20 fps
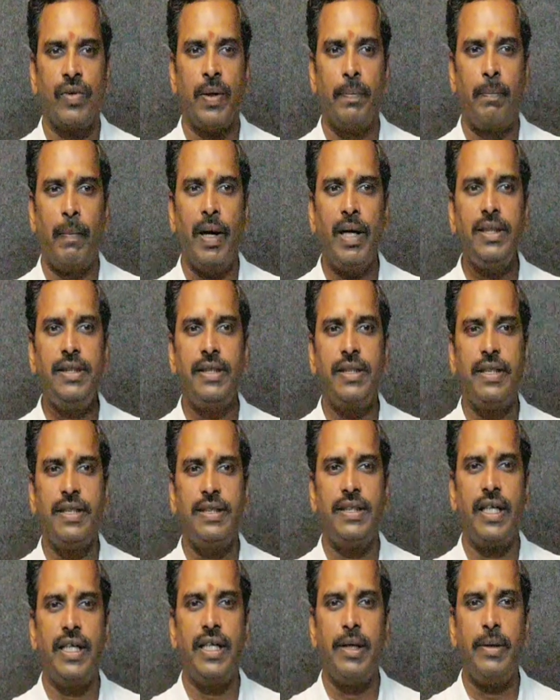Much
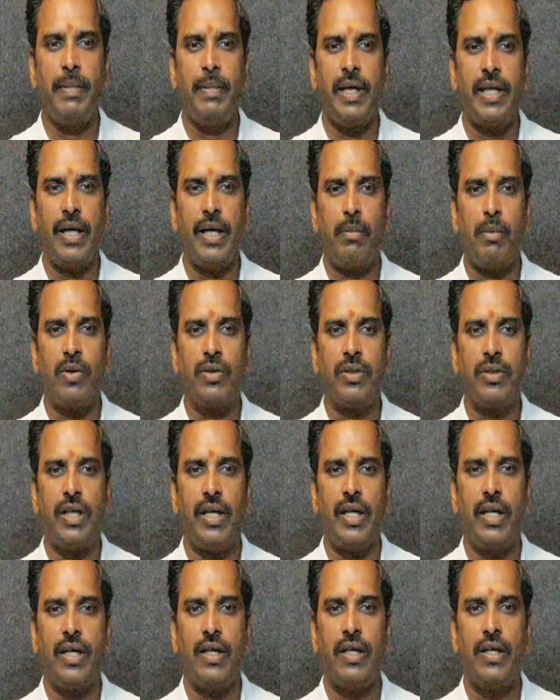disagreement about
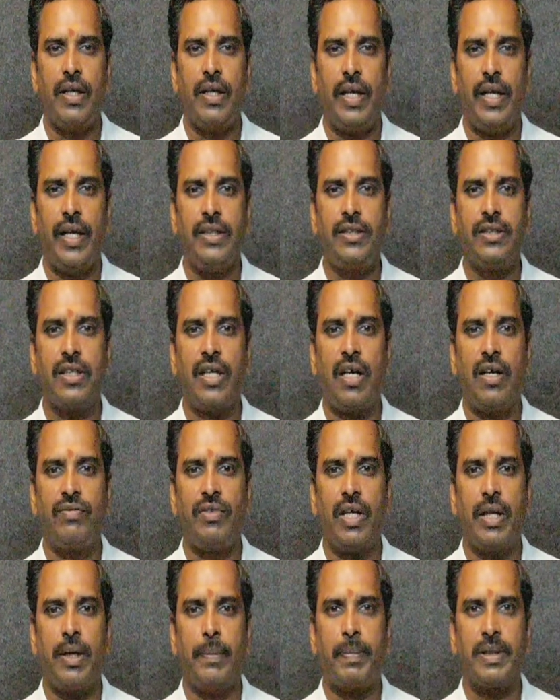the nature of
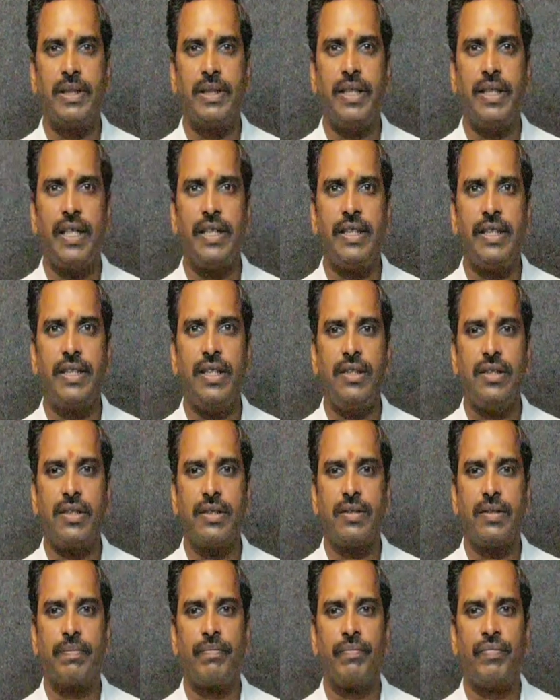the
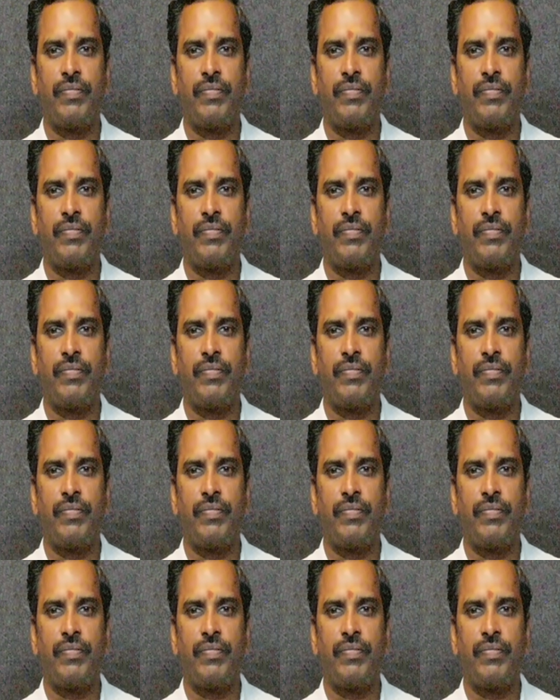representations